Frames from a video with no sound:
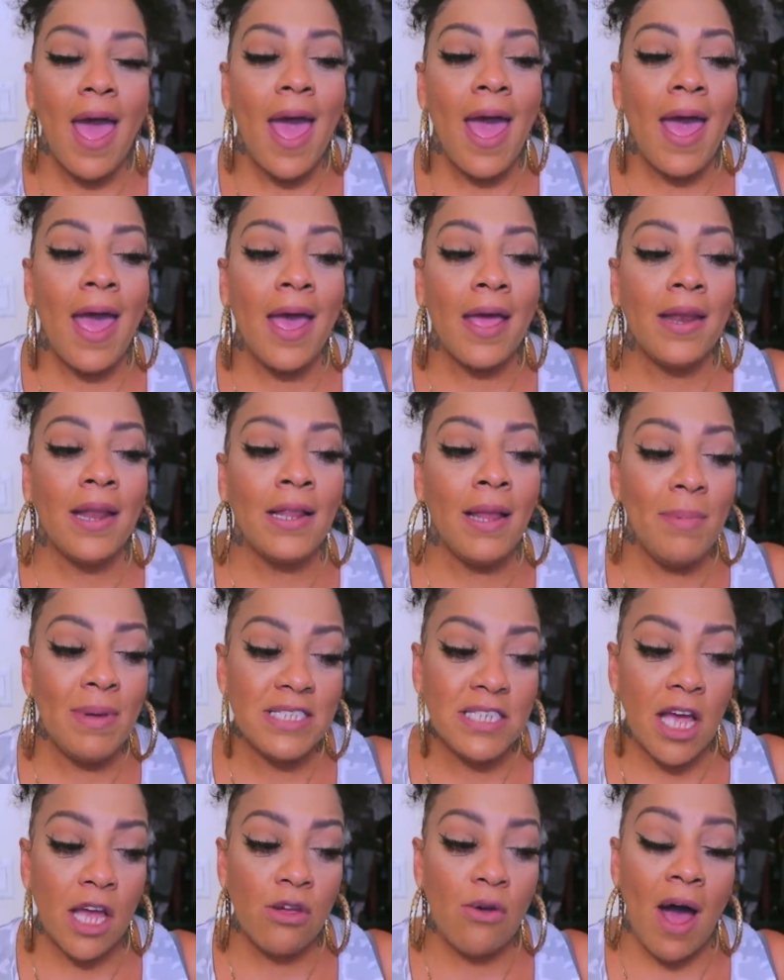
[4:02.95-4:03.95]
And let
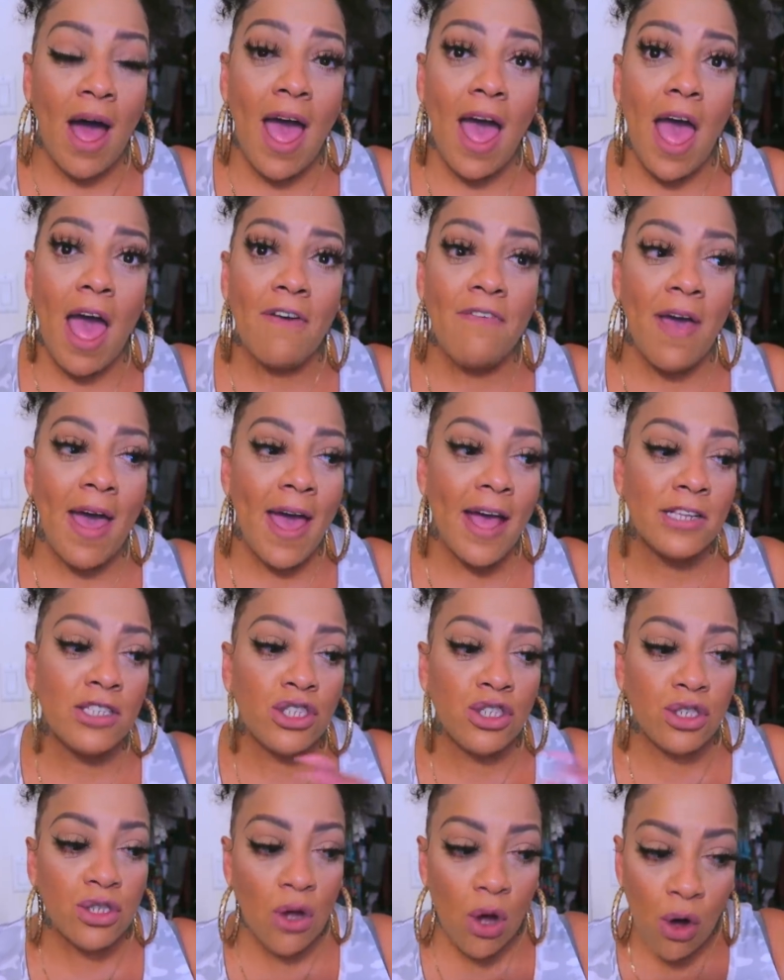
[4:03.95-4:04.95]
me tell you, I have had
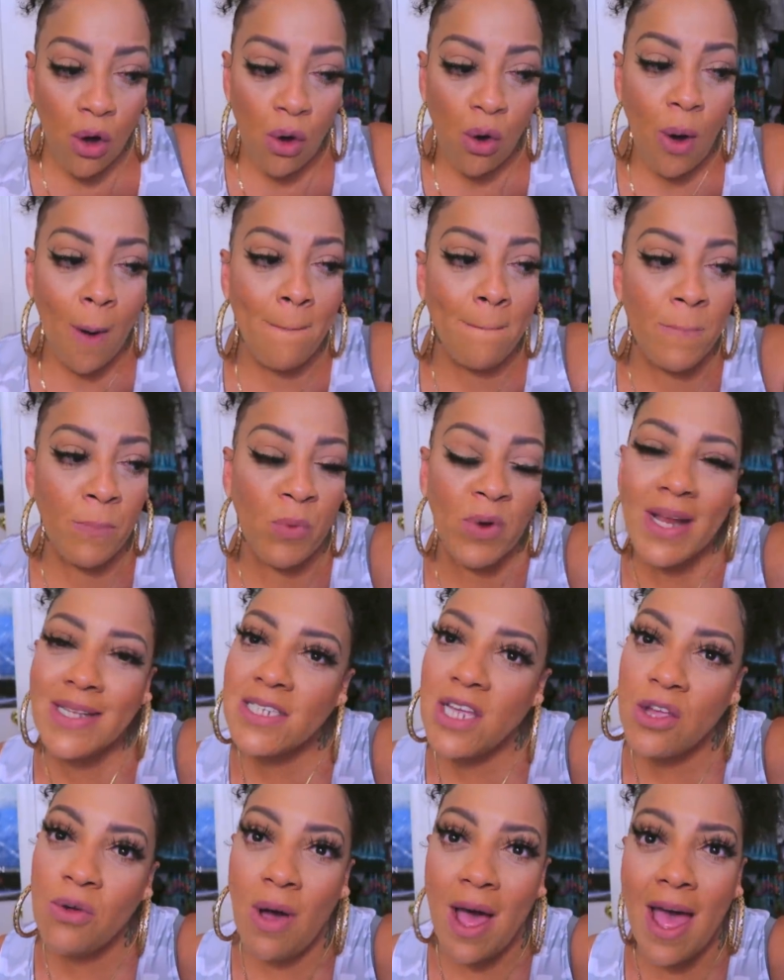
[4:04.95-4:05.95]
so, when I
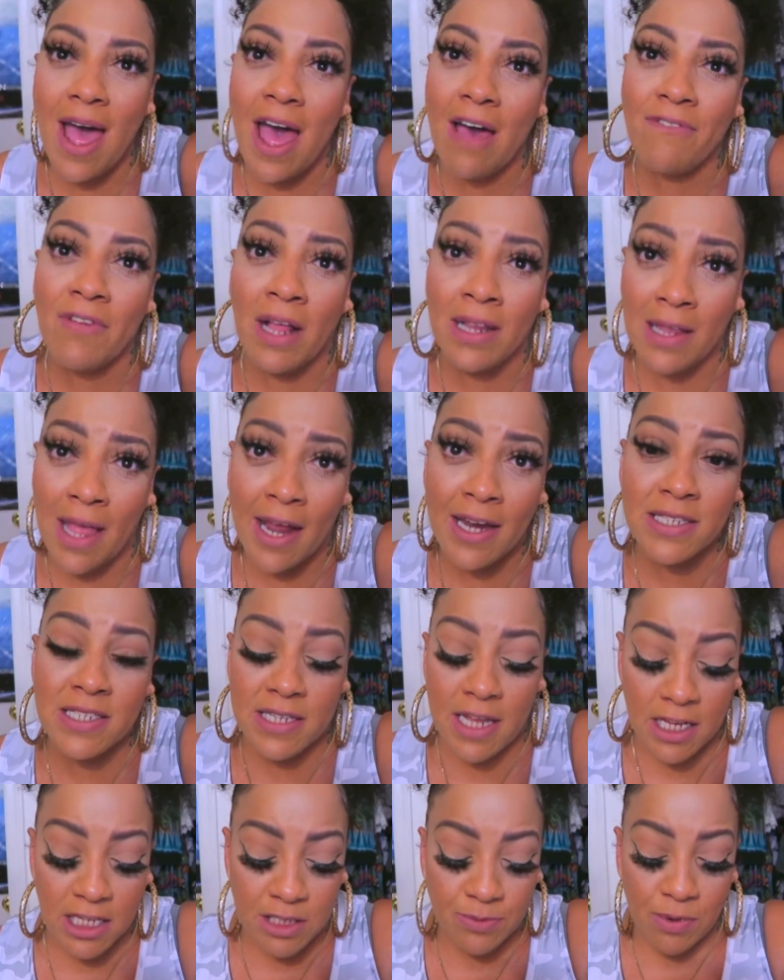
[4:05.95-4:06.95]
tell you I have a lot of
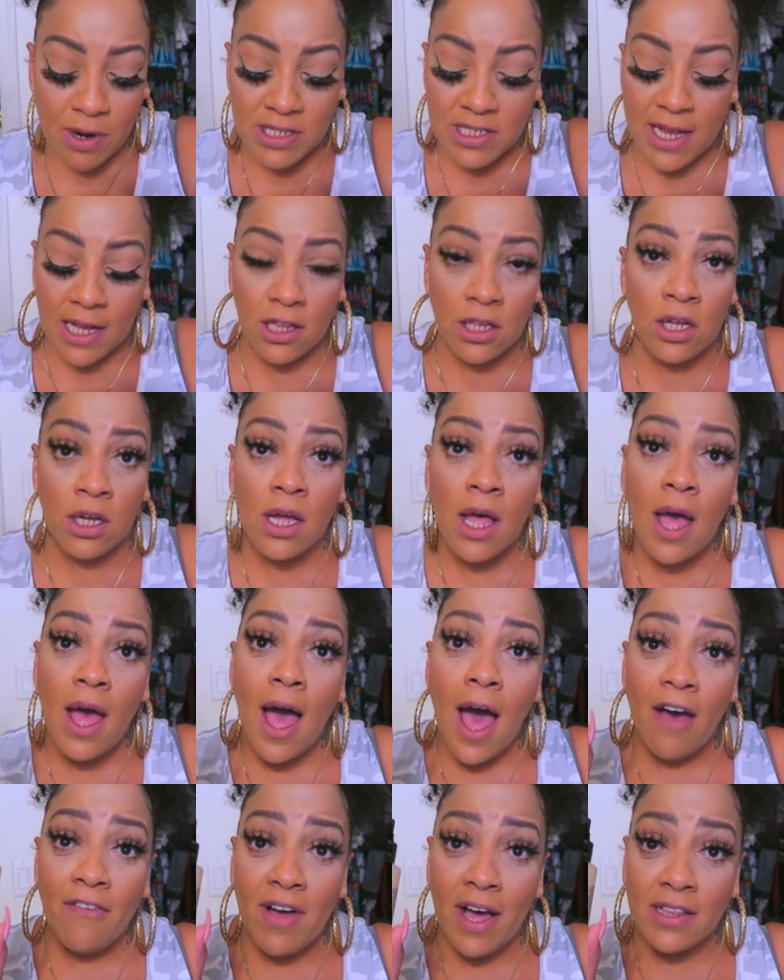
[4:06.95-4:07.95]
setting sprays, like look,
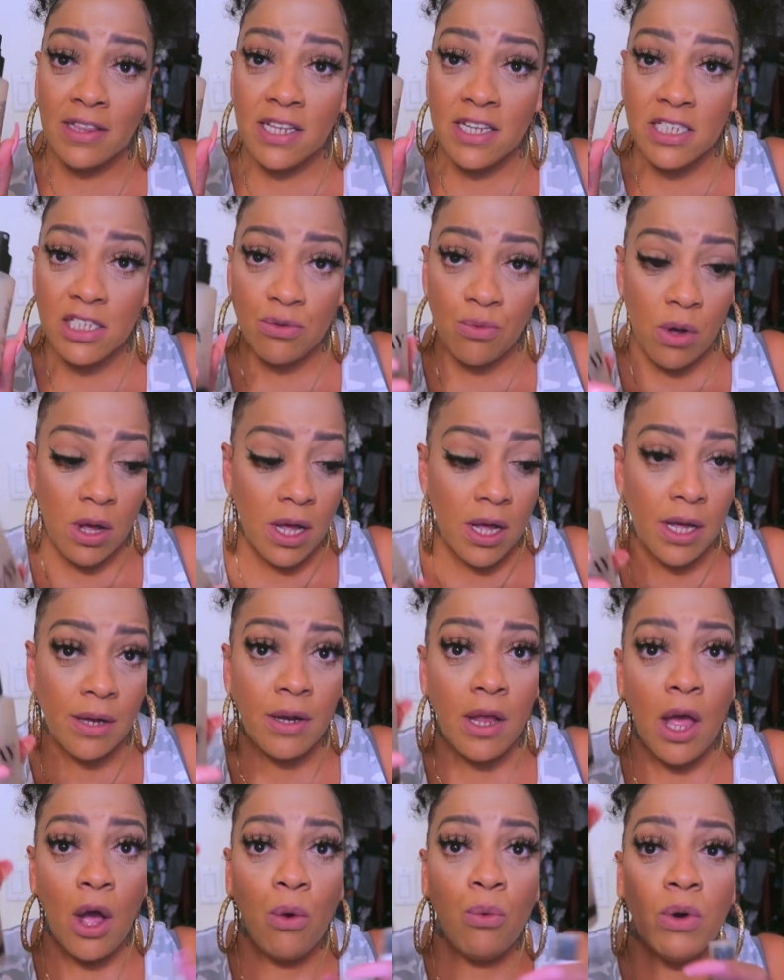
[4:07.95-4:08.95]
I've got this
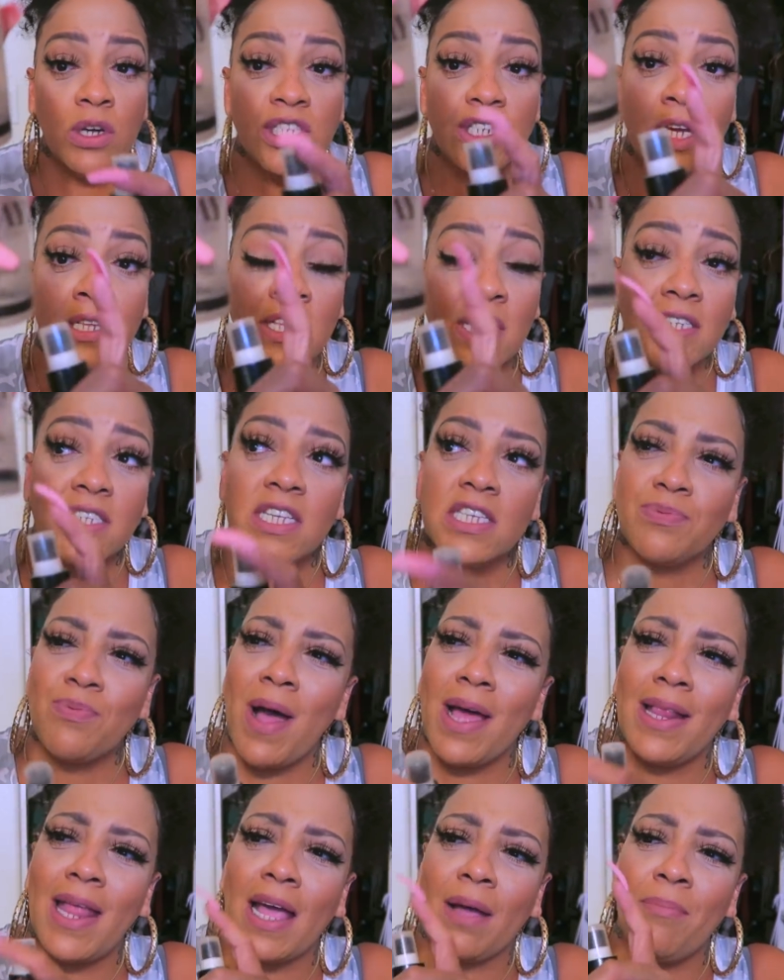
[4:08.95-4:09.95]
one, which this is
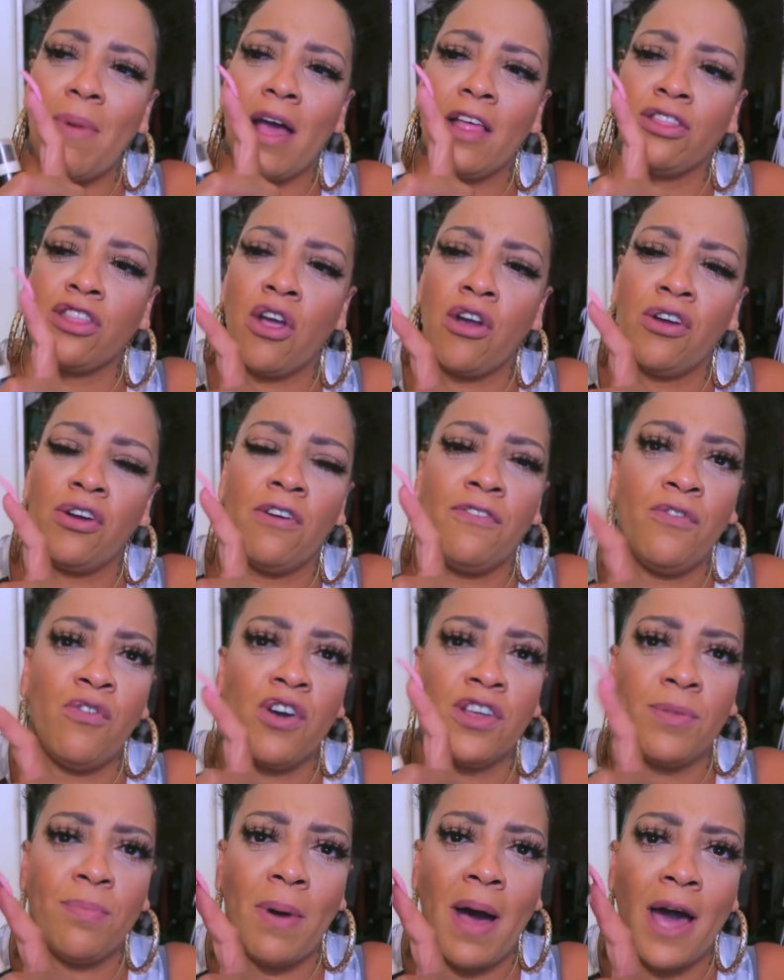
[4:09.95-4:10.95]
probably like my third or
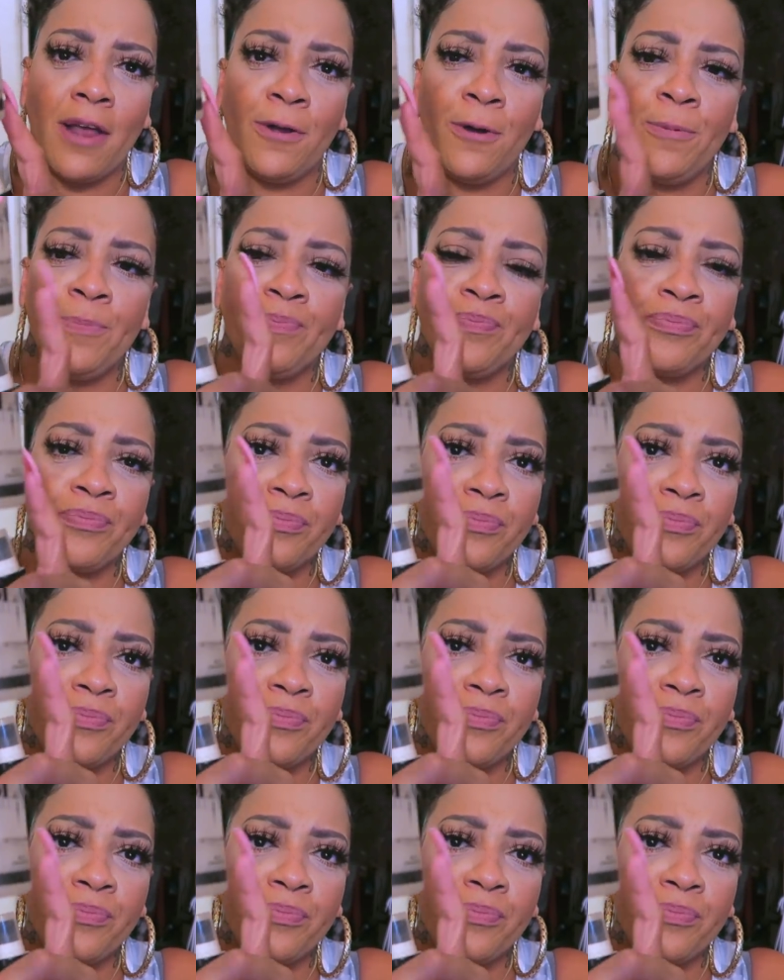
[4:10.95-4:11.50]
fourth bottle